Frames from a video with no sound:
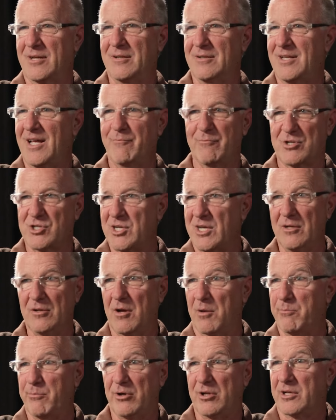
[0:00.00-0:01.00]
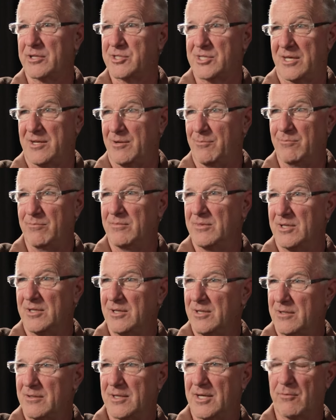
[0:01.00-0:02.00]
They didn't have machine gun bullets in them.
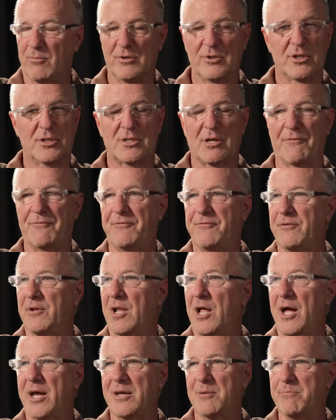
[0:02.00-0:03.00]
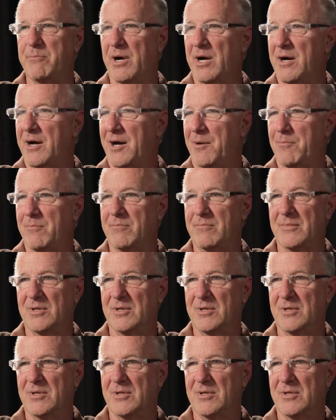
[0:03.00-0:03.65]
They were just a flying bomb.